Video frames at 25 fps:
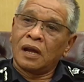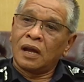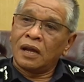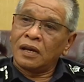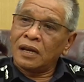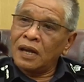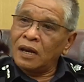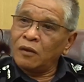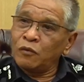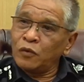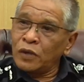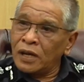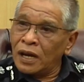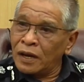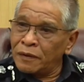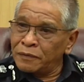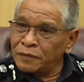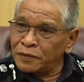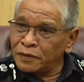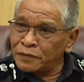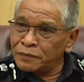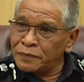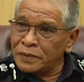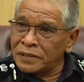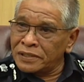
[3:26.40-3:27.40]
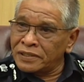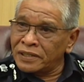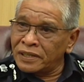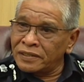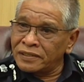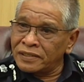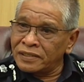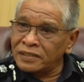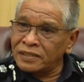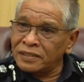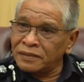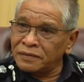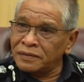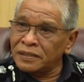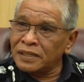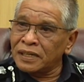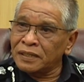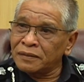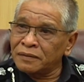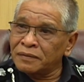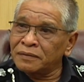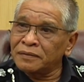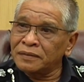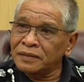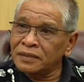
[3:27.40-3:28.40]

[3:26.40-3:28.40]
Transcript: Then we have to be sensitive enough